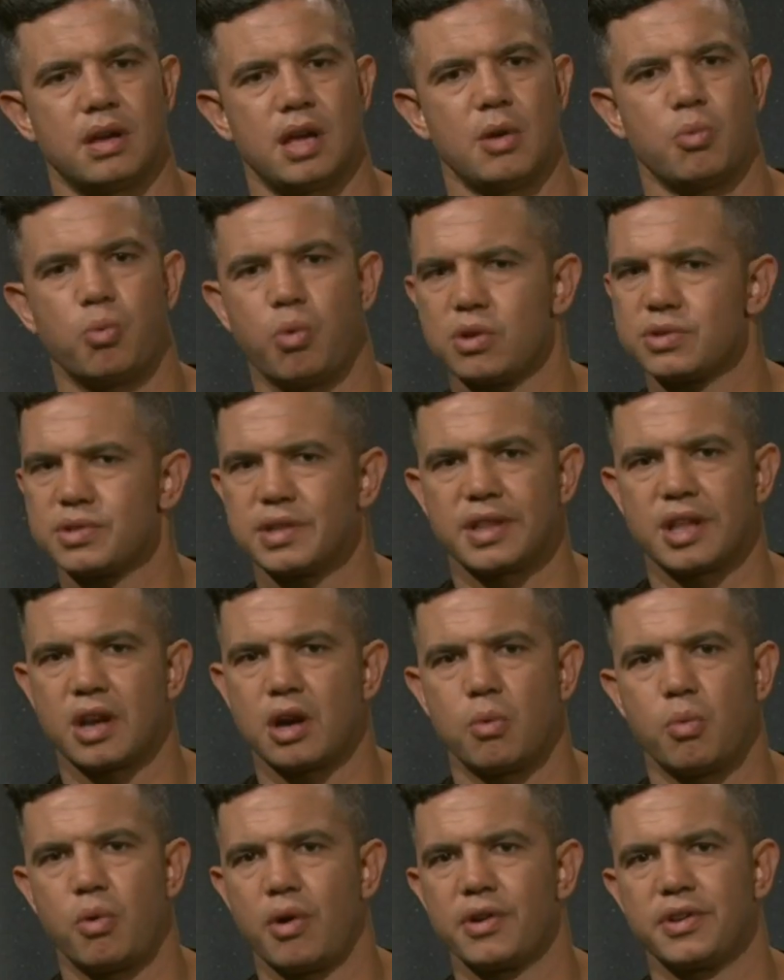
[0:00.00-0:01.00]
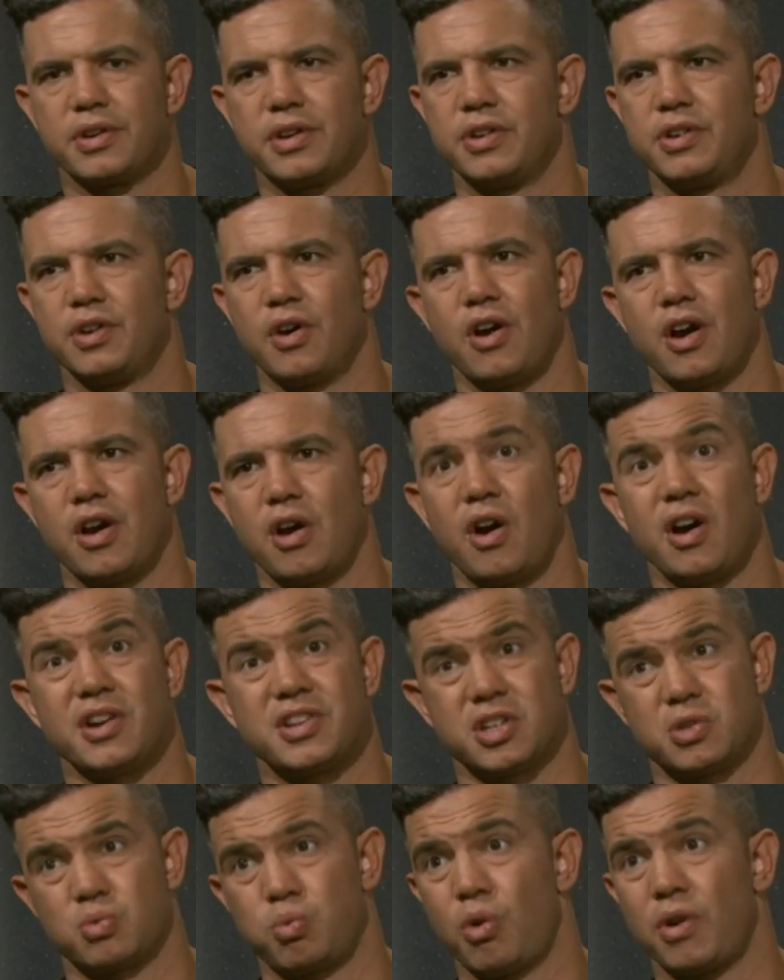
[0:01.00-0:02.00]
It wasn't that I wanted to die. I
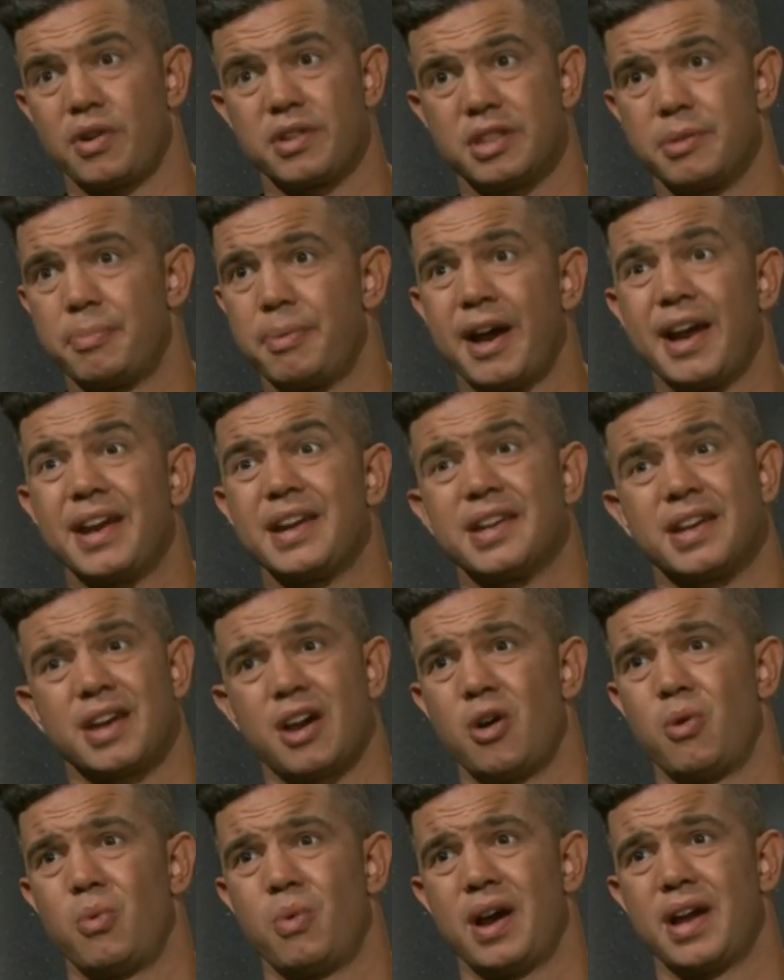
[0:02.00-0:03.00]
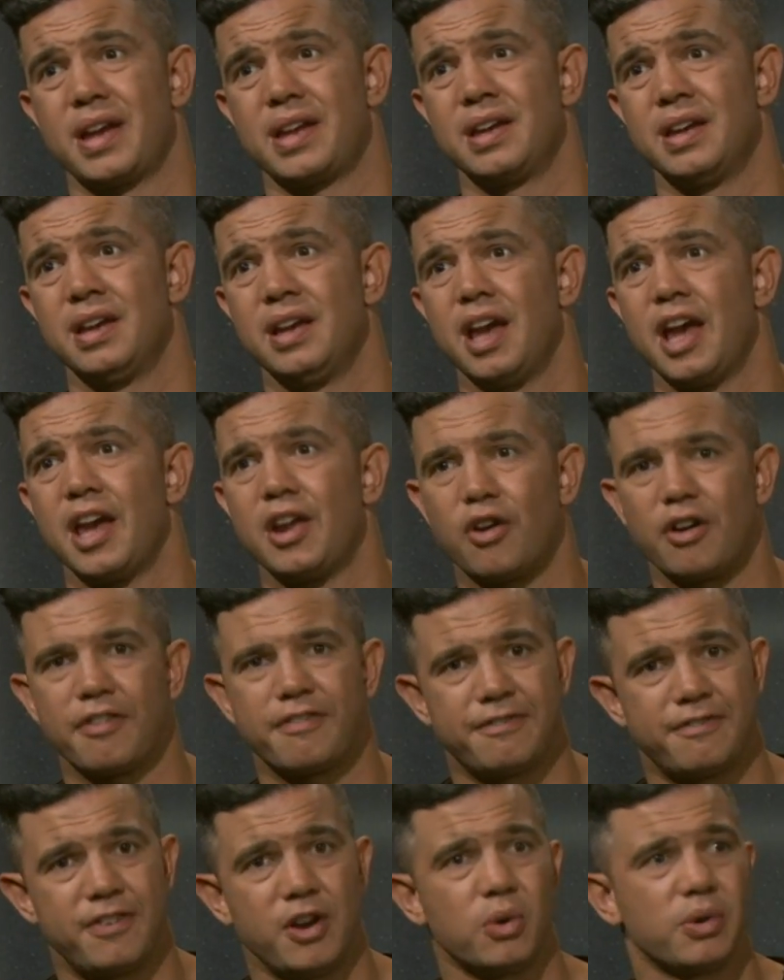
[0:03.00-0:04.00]
just wanted the pain to go away, mm. and I
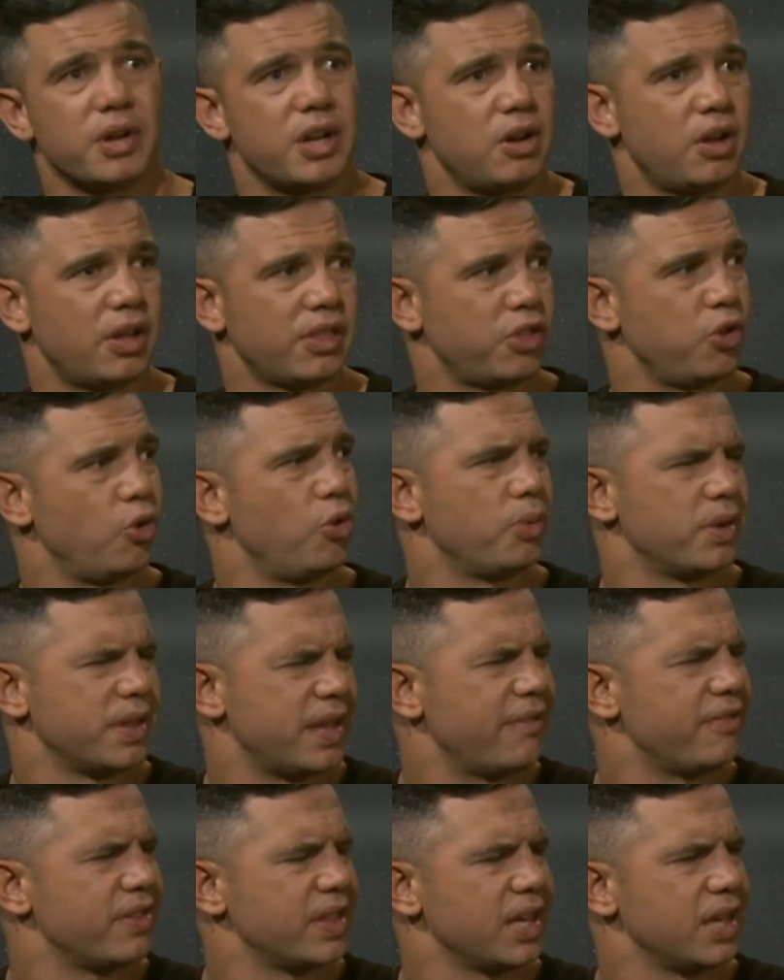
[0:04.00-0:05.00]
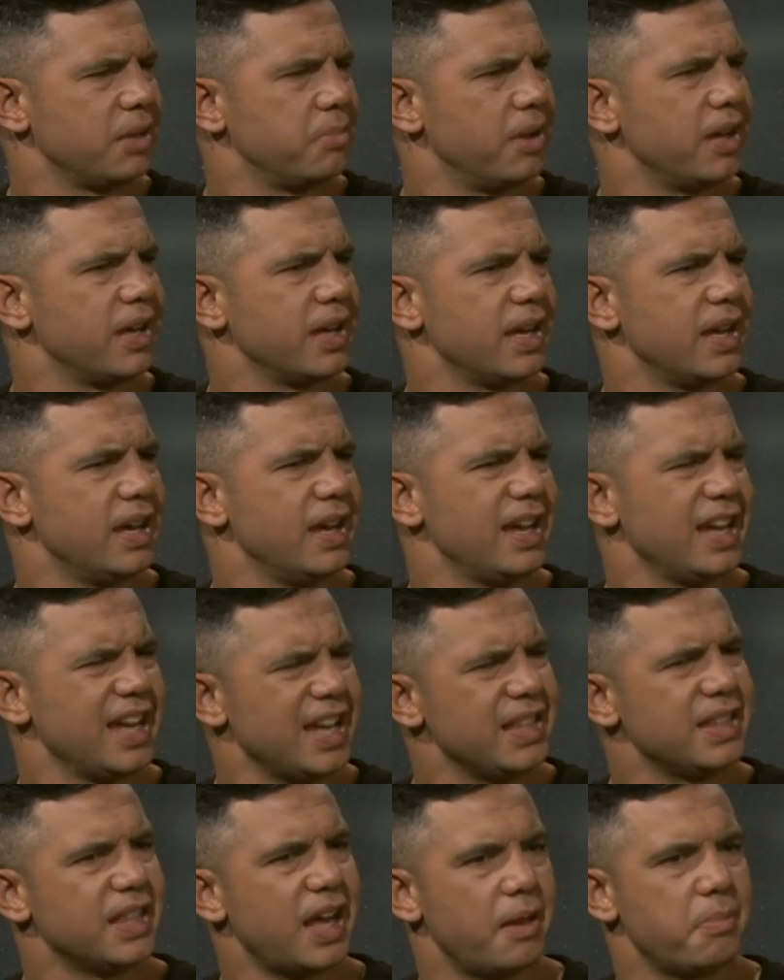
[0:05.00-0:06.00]
felt and I thought with everything in me
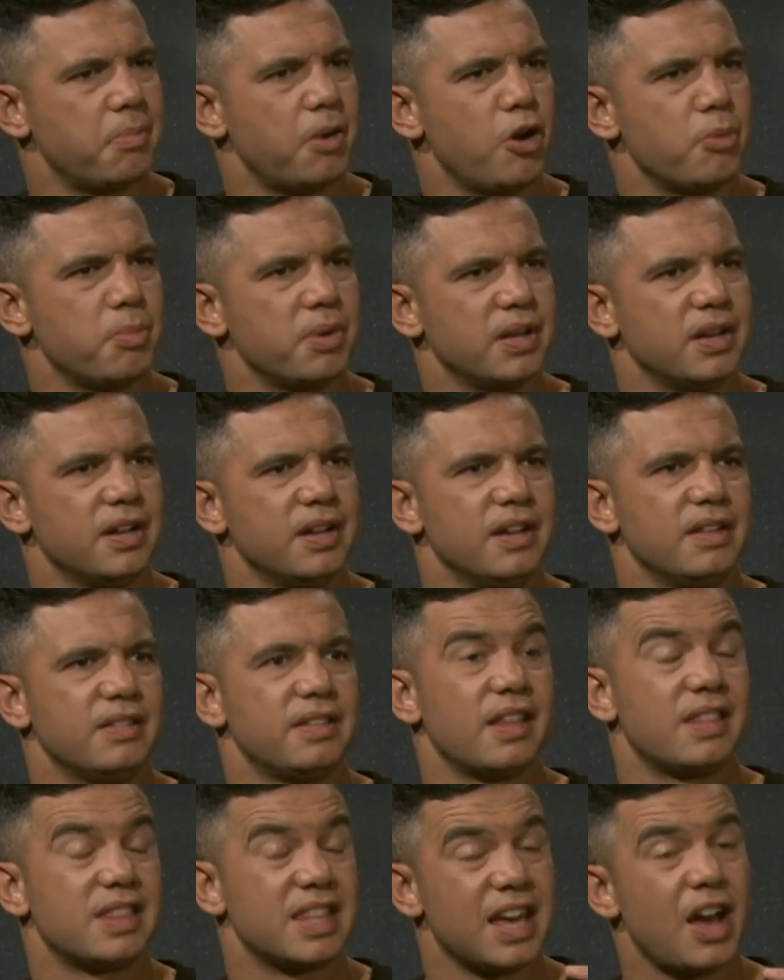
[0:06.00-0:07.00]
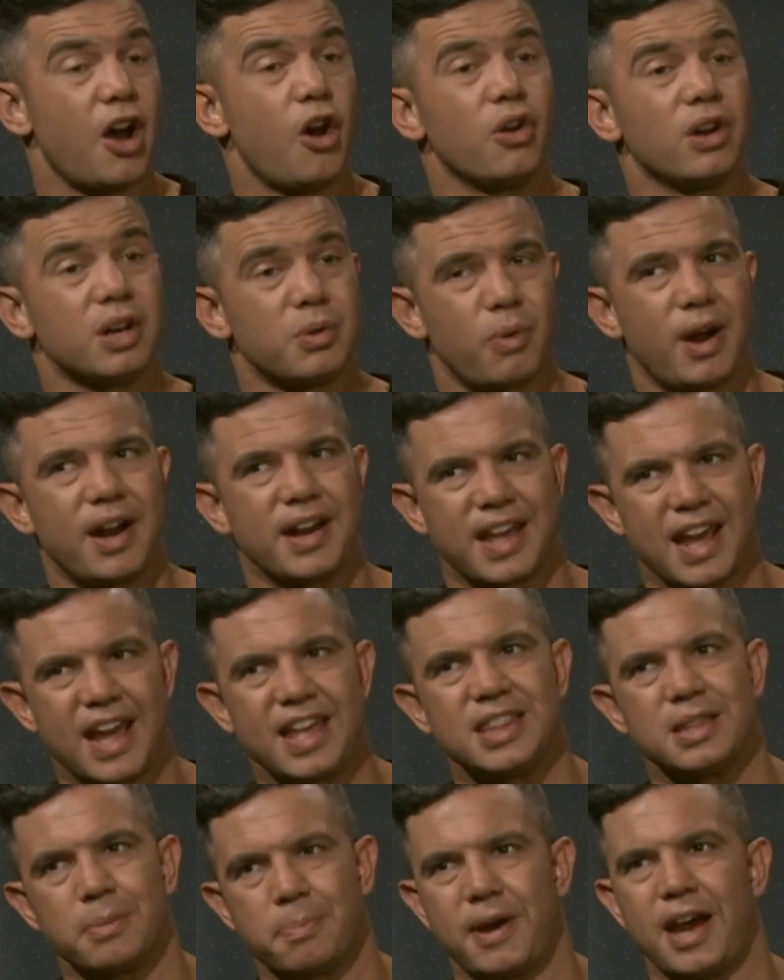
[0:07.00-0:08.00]
in that moment that the only way to
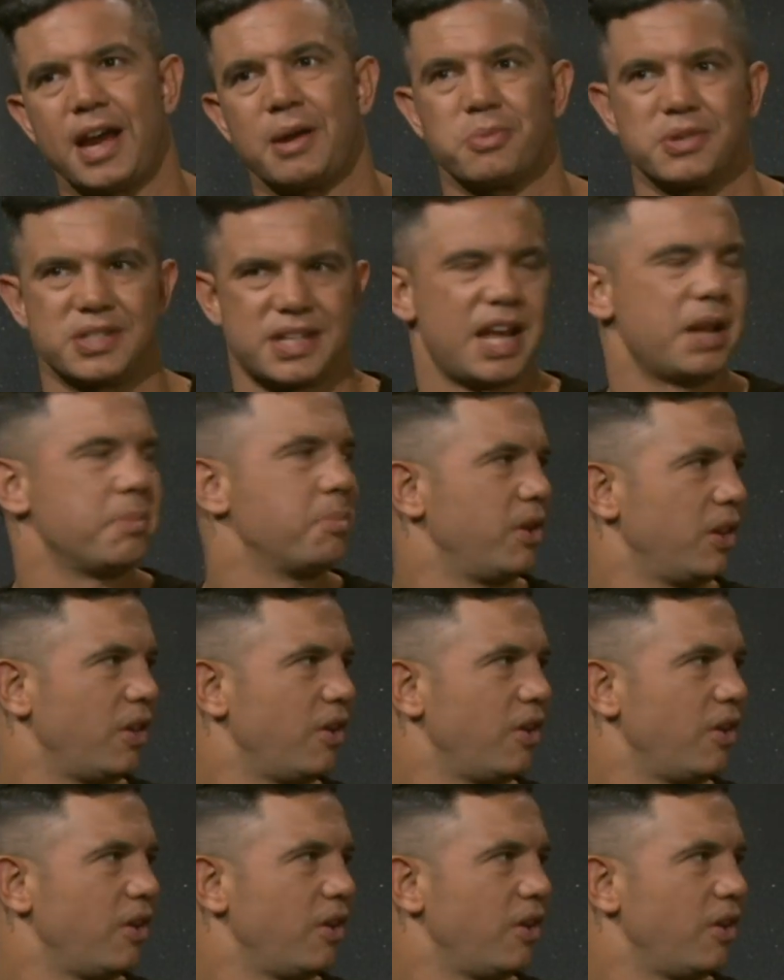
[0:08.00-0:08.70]
end the pain was to end my